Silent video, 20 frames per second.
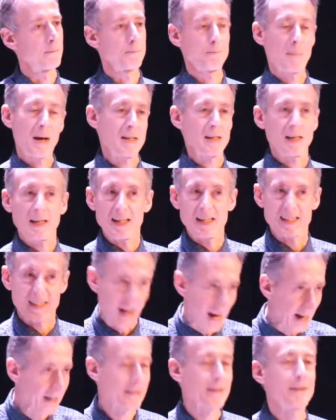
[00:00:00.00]
basically
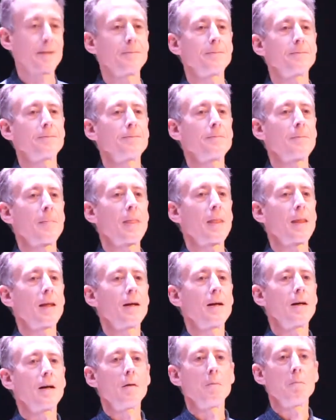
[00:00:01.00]
sacked,
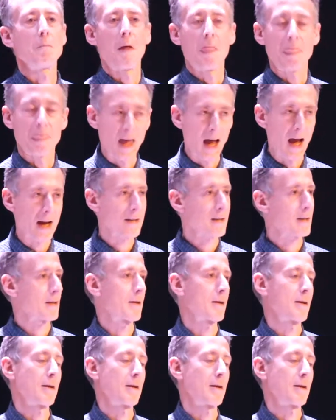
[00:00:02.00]
but that